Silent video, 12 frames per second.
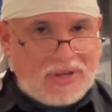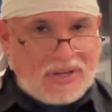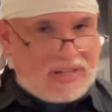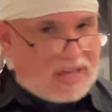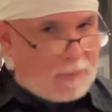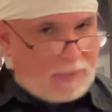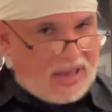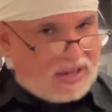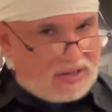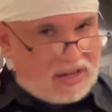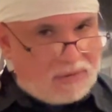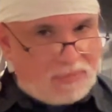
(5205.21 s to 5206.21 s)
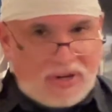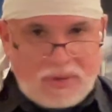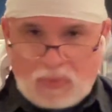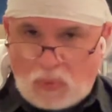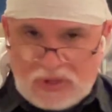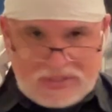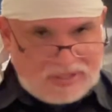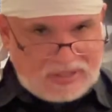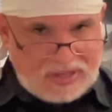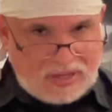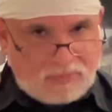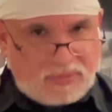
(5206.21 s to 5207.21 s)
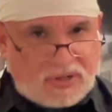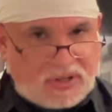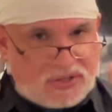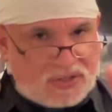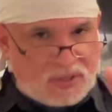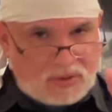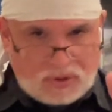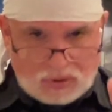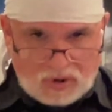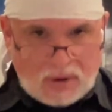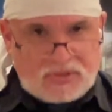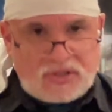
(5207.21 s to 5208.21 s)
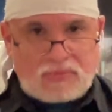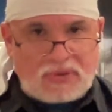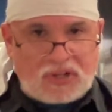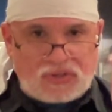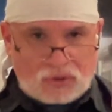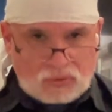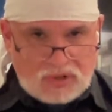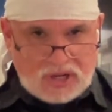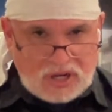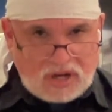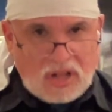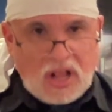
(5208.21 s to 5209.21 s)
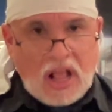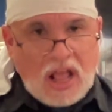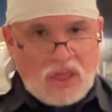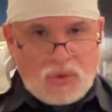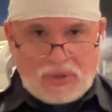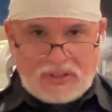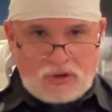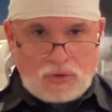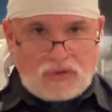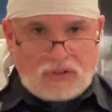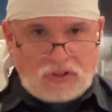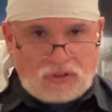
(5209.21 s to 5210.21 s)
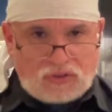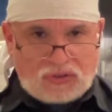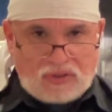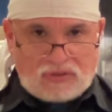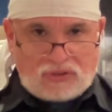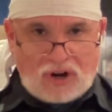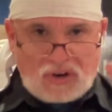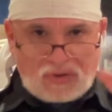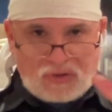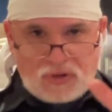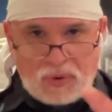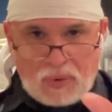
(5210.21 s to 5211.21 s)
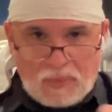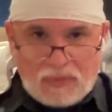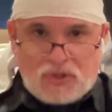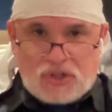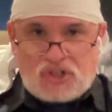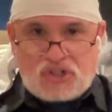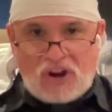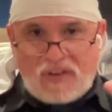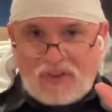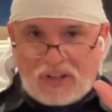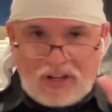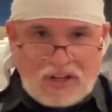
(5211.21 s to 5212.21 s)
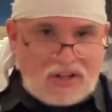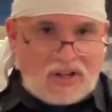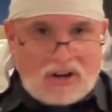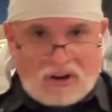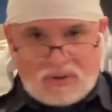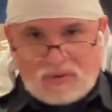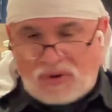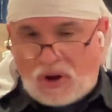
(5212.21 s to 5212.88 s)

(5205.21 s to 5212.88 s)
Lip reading: And they get paid a lot of money. But once again, because of corruption, because of greed, what they do is they just start shoving it in there.